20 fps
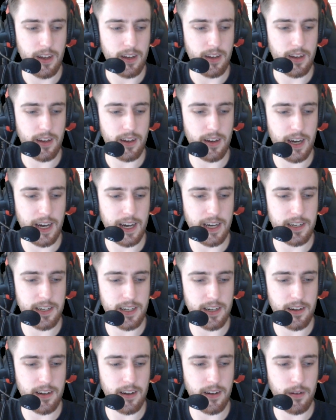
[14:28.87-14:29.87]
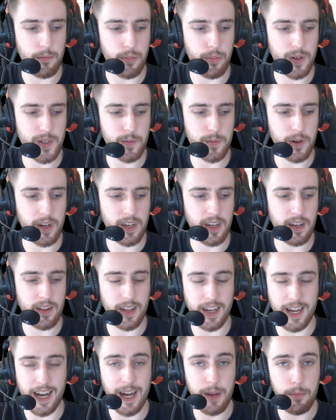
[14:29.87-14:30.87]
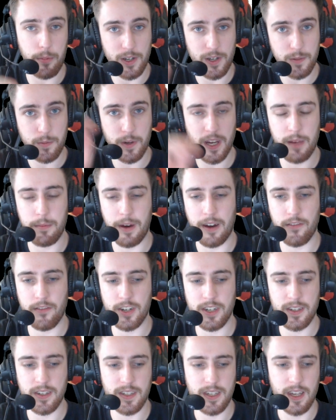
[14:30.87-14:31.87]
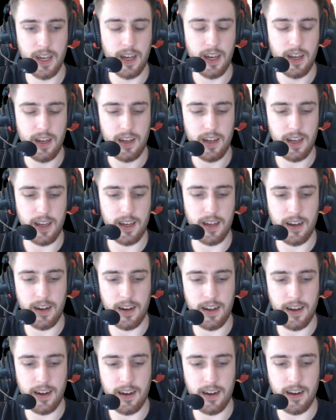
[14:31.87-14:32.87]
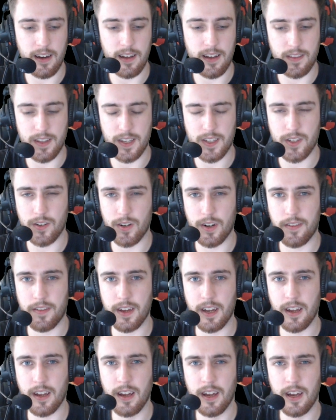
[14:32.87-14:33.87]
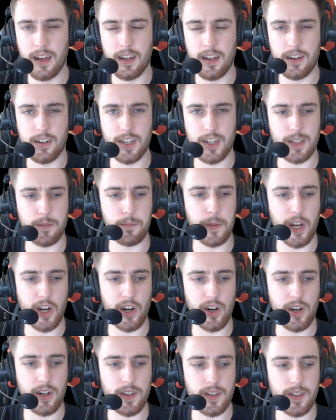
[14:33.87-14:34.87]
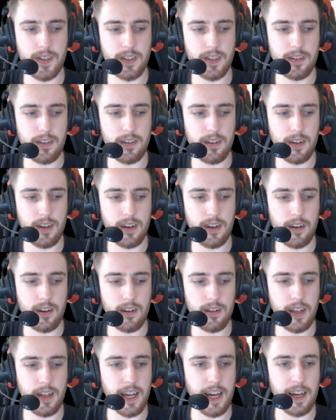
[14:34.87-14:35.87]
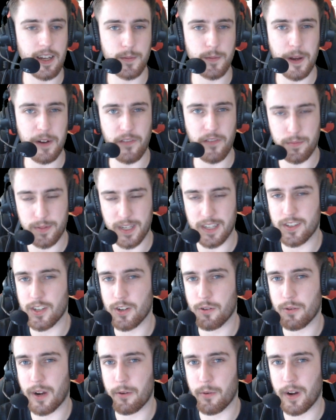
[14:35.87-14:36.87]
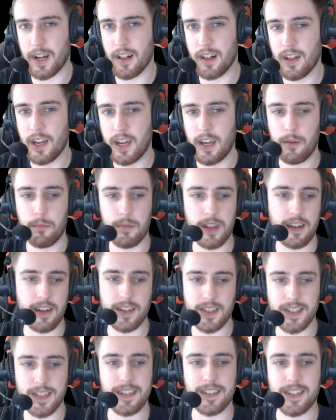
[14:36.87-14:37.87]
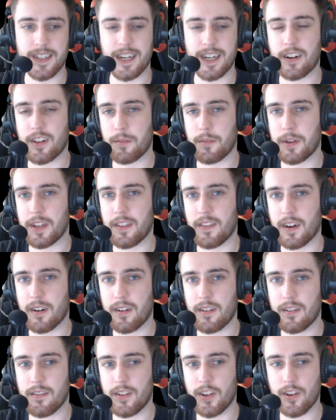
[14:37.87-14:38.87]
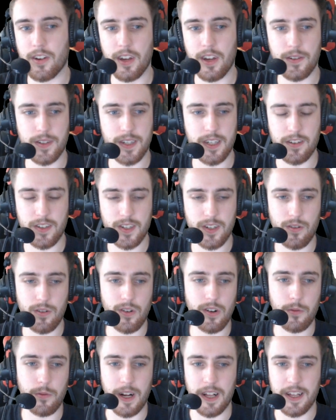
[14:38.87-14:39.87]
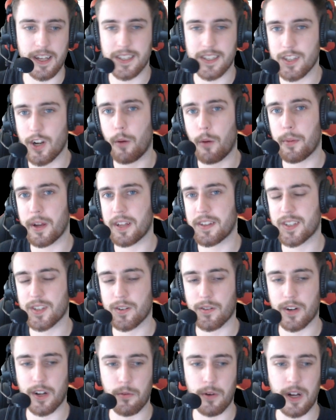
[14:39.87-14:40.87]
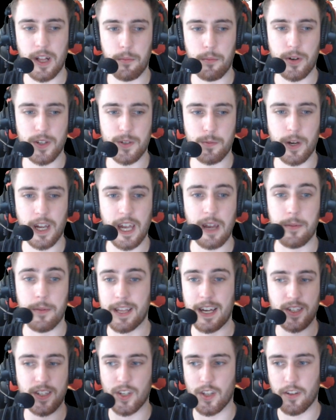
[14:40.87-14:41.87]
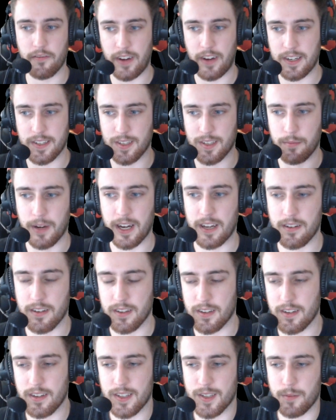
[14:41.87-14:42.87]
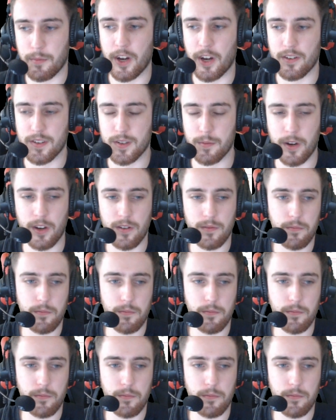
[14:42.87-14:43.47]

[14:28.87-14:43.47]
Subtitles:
had points per game, high points per game averages in this sort of thing, just because I expect Flipside to do quite well, but that doesn't necessarily mean that Yukio is going to score well. He's not been scoring well in points per game, and that's all that Fantasy is about. It's about